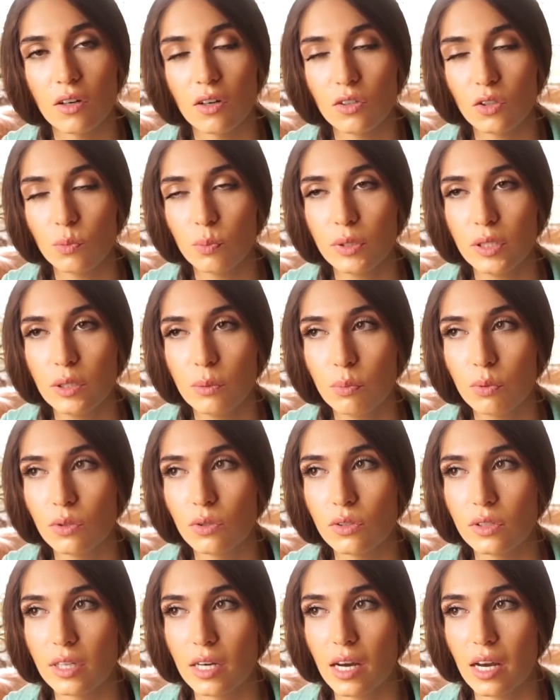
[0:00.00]
All the
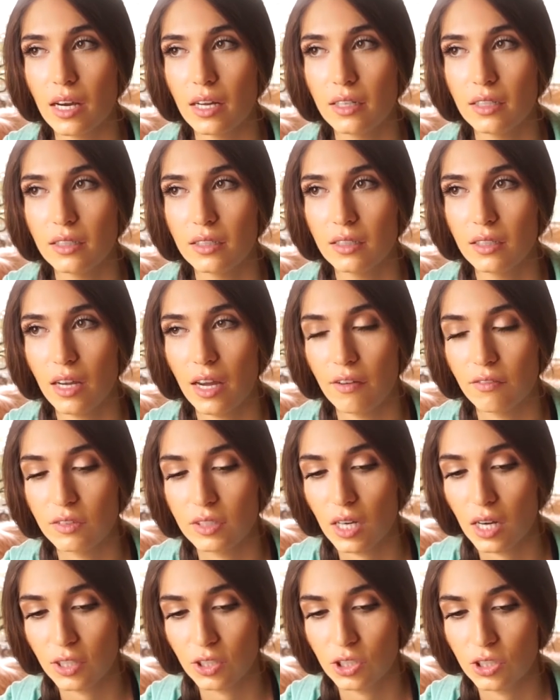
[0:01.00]
people that have
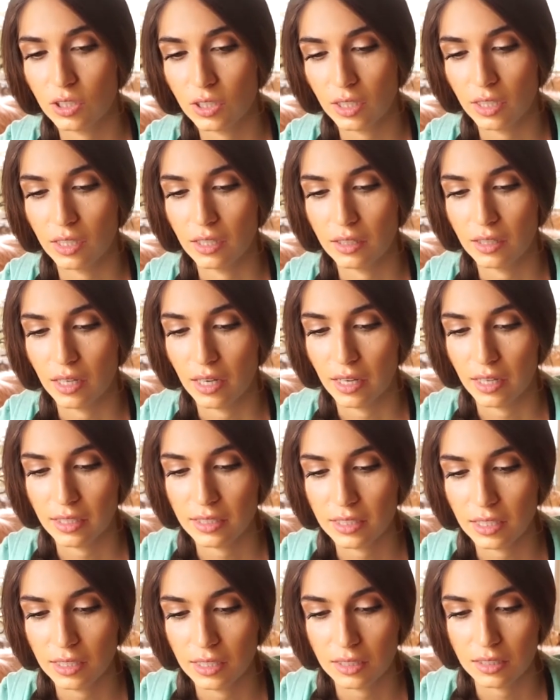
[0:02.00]
touched it, that
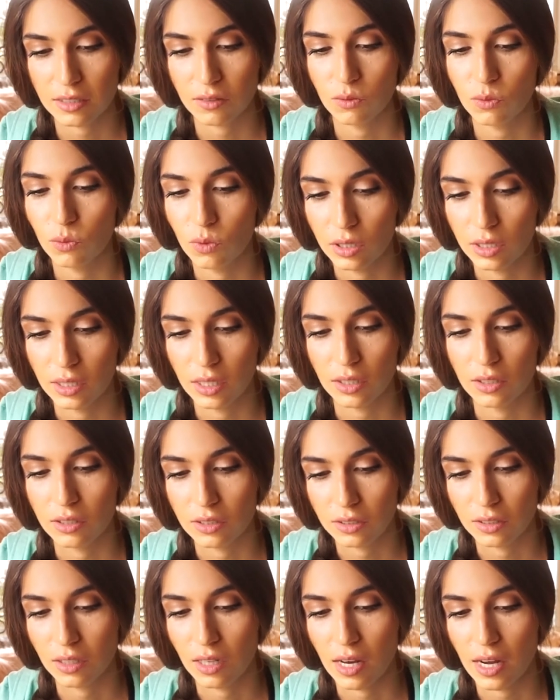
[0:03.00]
it's in its one
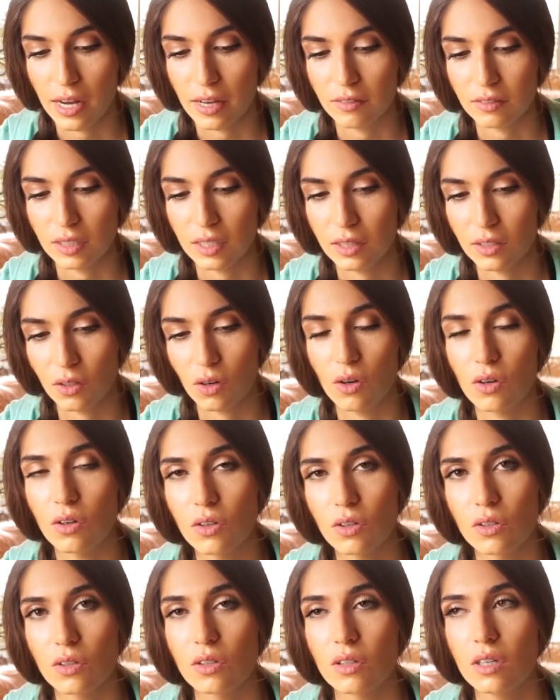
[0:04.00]
another's lives, like they're
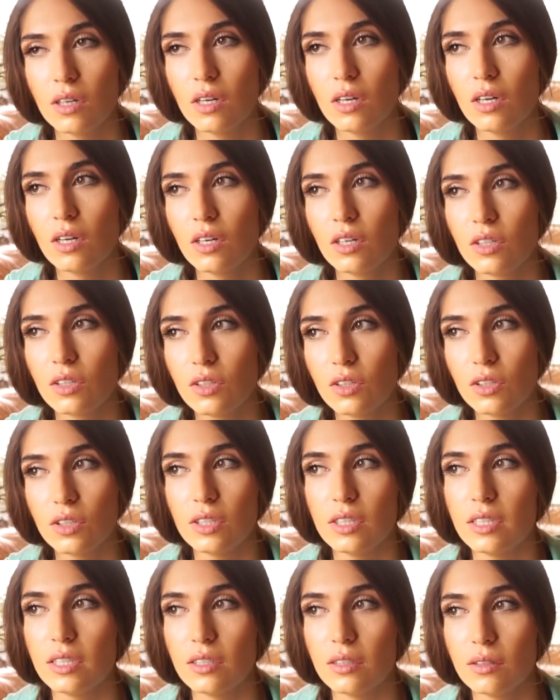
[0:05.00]
all
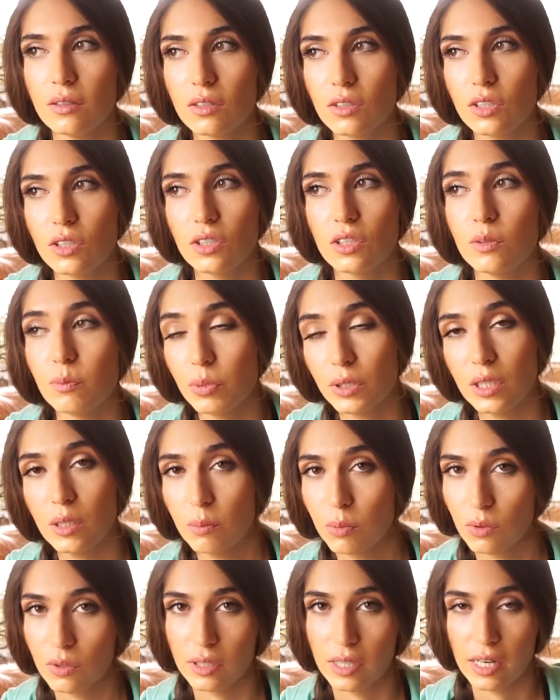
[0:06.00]
good, good
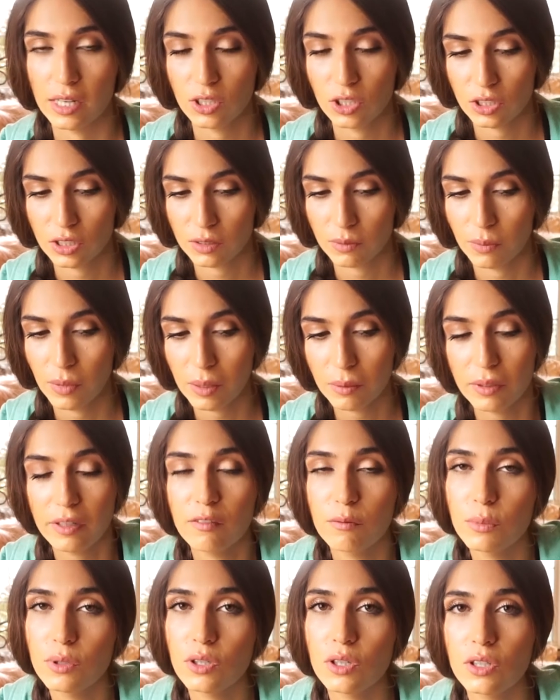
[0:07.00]
people that just maybe
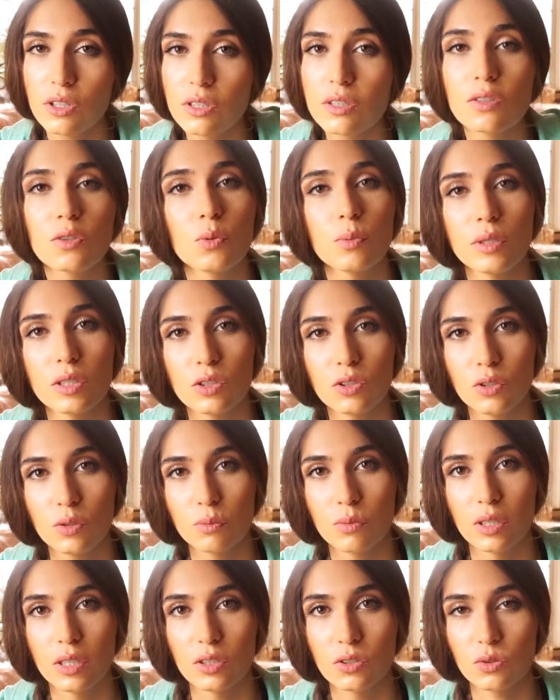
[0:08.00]
have been hurt a little bit too
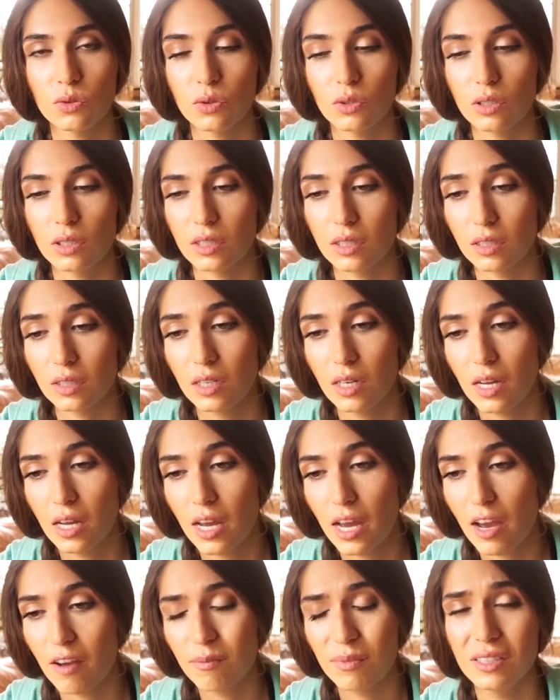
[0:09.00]
much or
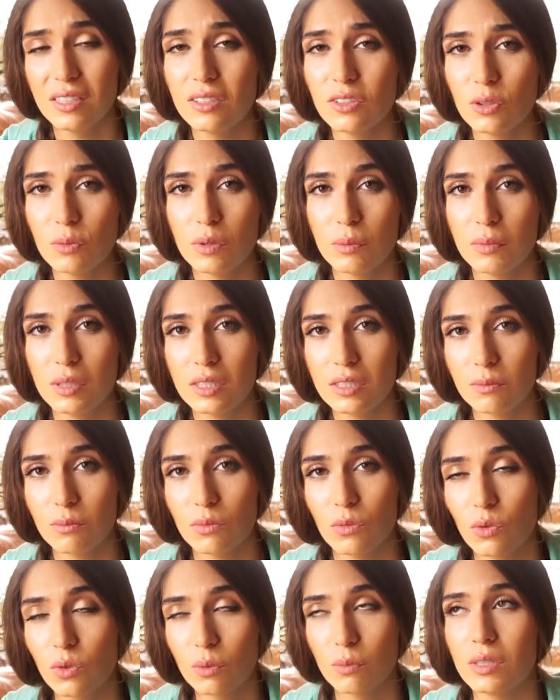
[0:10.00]
have been a little bit mis
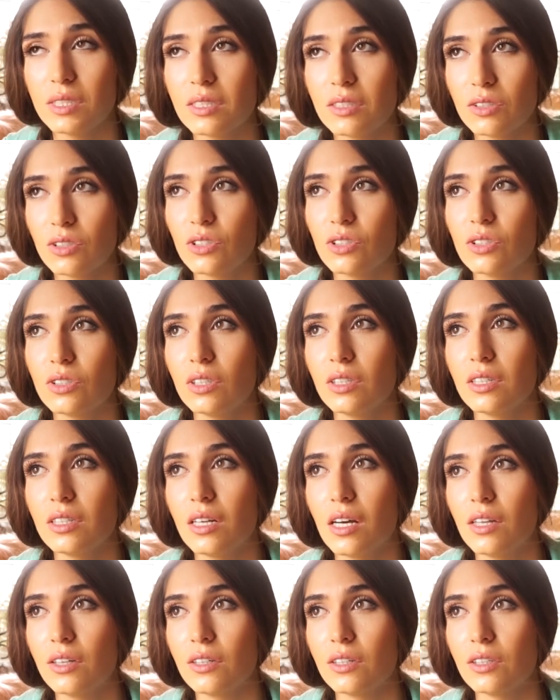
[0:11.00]
more misunderstood than
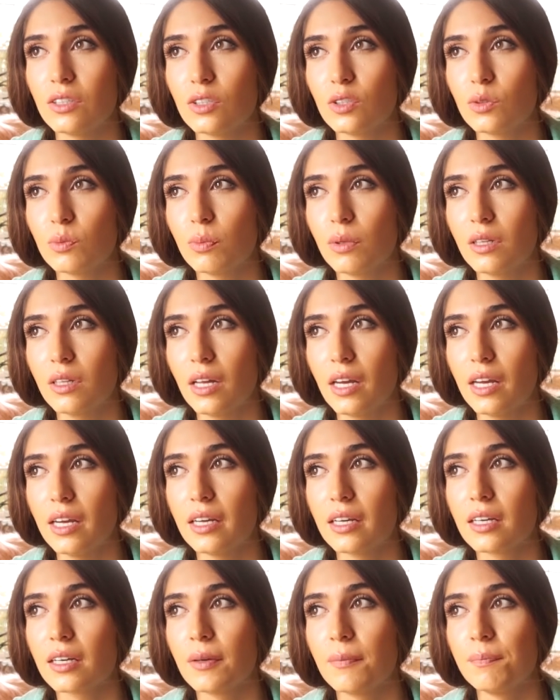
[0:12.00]
others, but
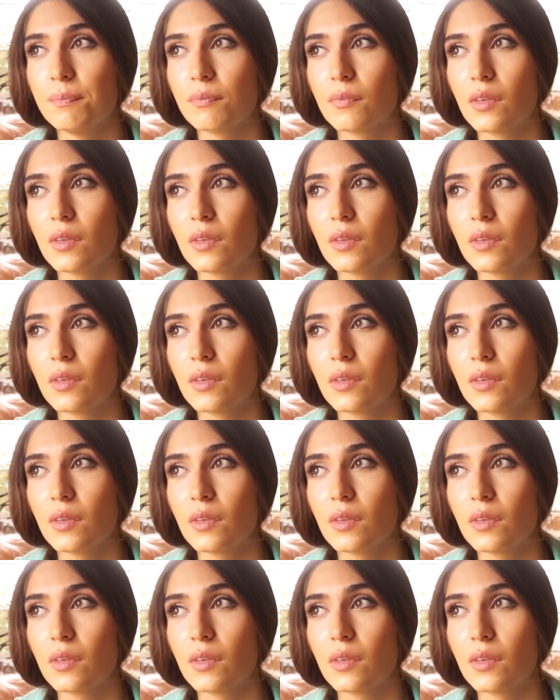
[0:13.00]
like